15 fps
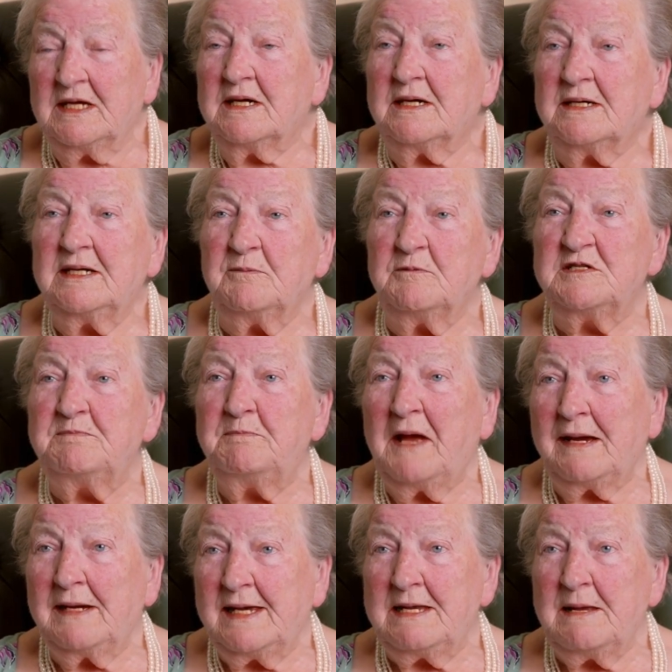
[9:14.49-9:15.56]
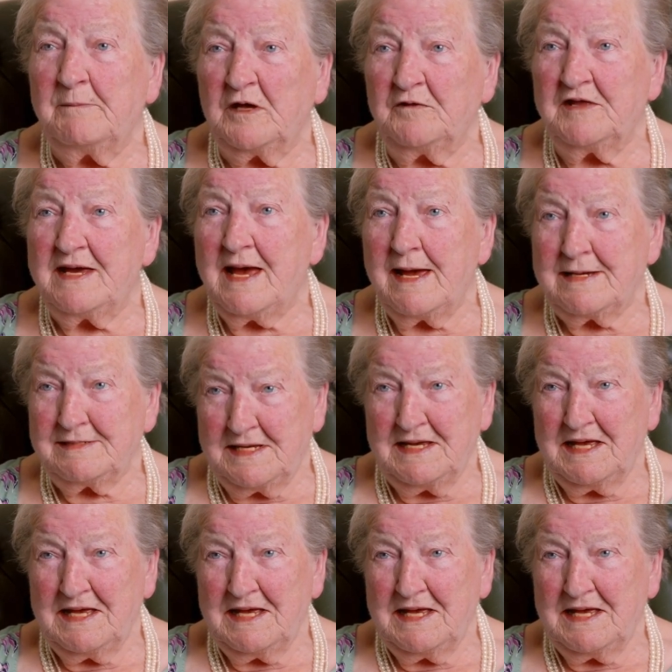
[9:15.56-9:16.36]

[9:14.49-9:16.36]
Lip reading: and it was banging him on the head.